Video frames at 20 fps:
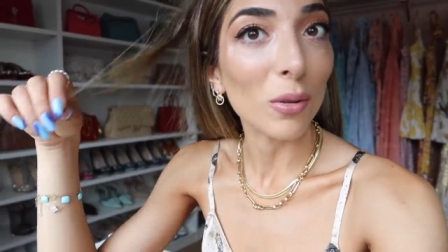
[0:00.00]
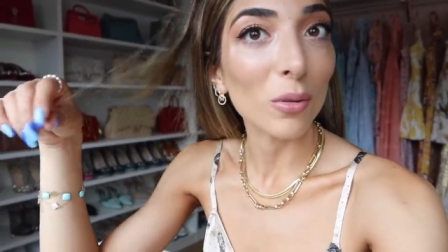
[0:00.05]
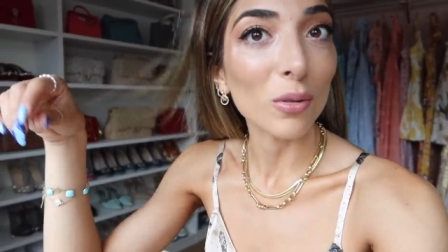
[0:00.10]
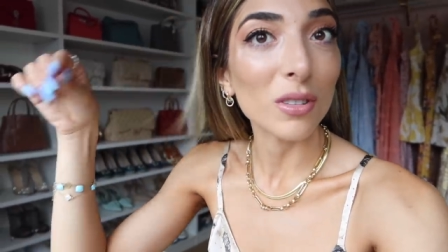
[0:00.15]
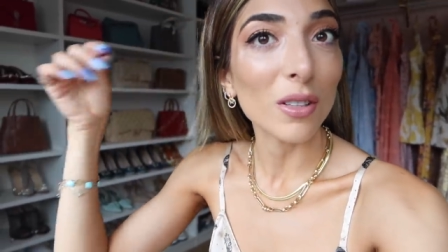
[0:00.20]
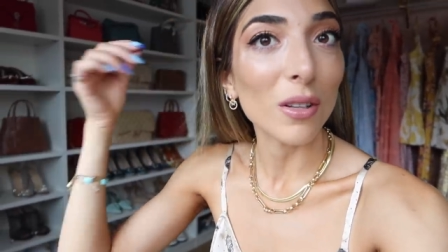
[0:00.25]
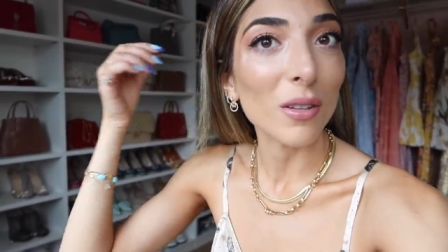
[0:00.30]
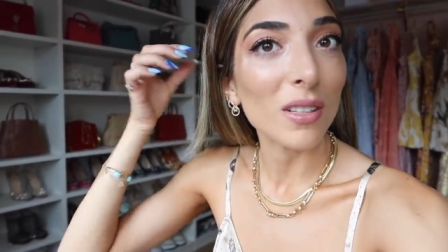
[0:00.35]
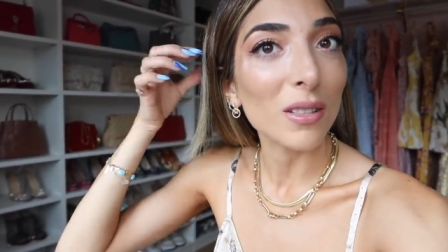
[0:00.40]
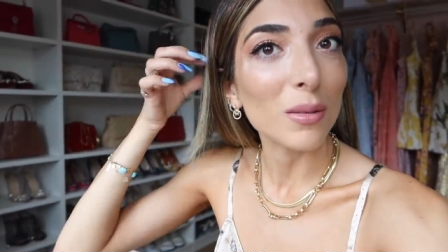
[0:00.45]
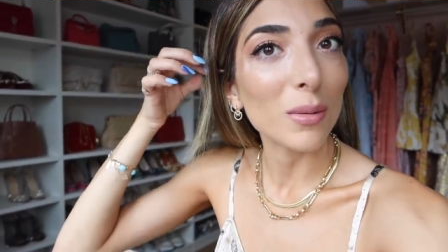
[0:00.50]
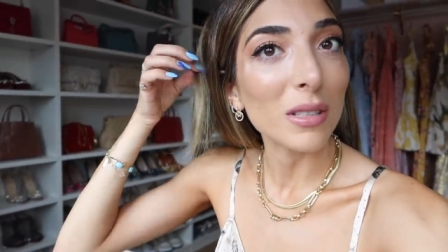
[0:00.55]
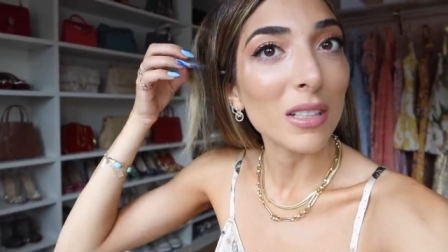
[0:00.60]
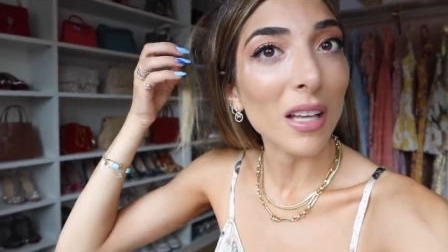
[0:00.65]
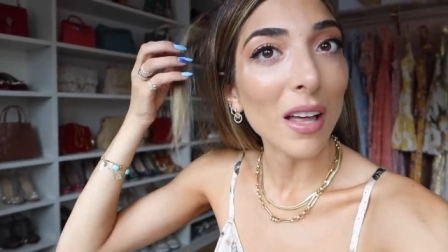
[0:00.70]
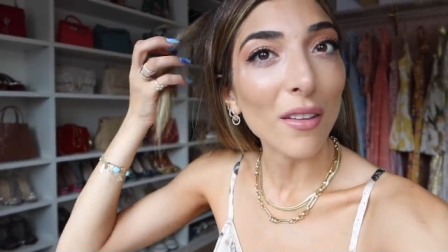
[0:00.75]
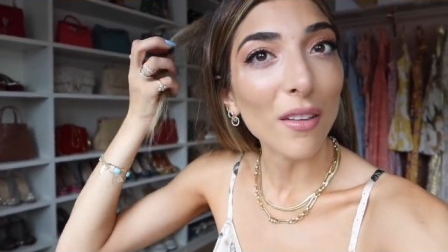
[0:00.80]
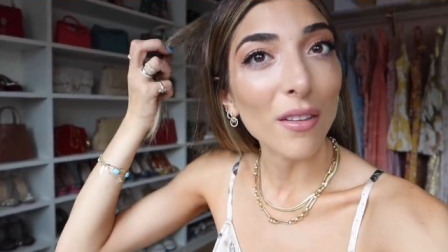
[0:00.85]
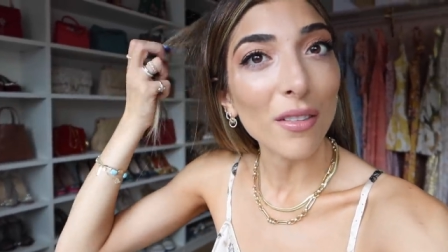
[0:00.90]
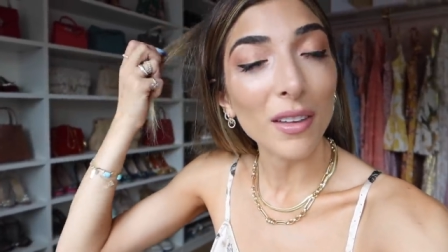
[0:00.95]
Also, this was
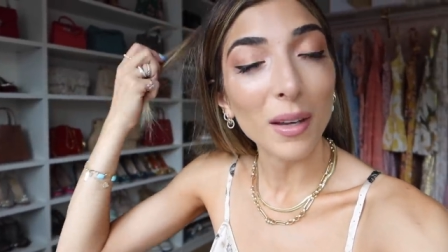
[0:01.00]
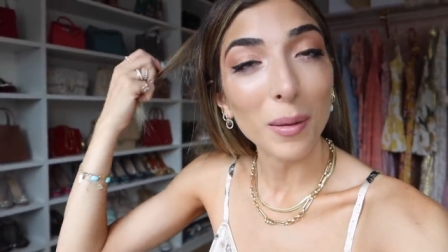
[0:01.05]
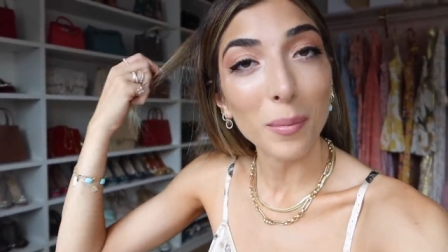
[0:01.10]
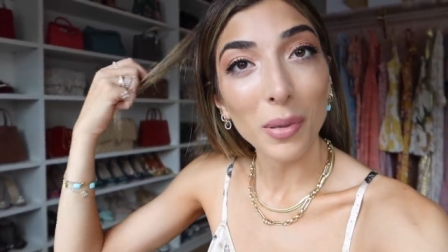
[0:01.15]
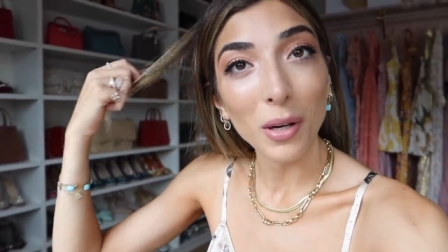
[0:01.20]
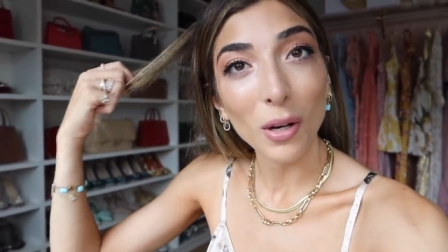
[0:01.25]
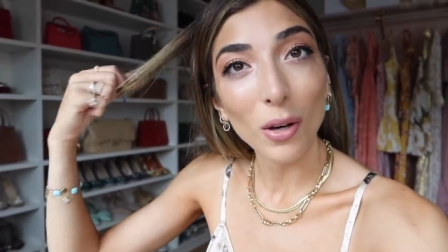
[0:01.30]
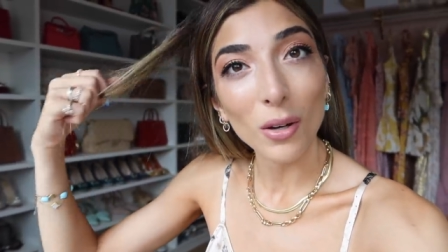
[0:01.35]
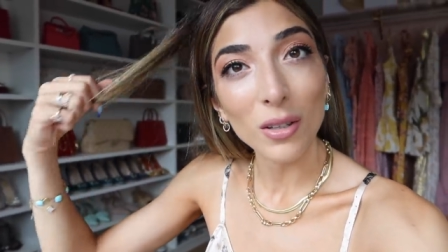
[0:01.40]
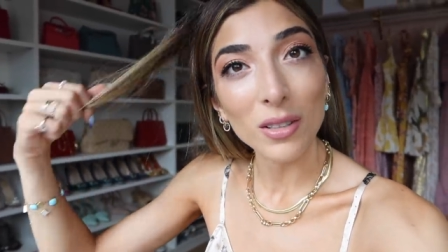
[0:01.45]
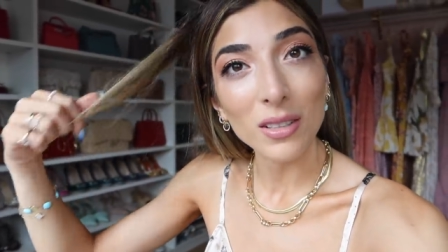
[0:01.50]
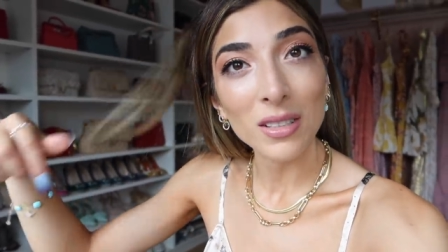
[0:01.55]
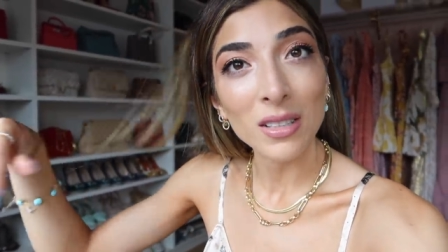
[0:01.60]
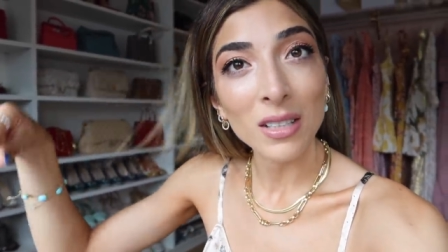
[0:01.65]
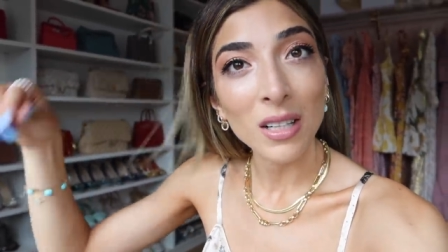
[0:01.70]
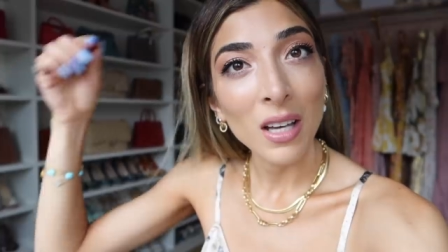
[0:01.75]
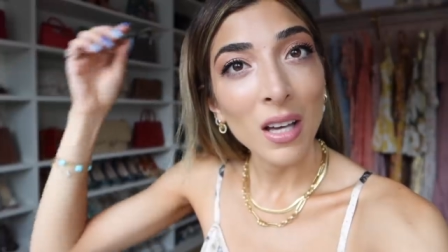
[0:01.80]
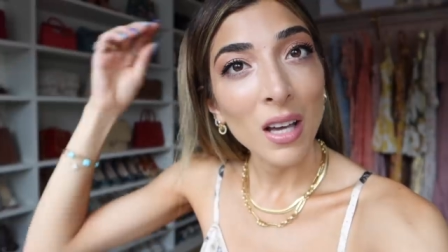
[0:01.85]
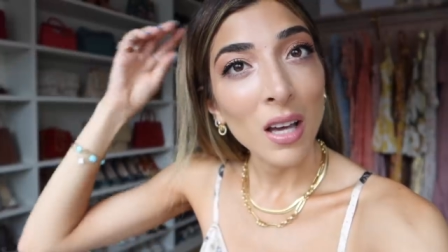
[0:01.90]
the other thing, because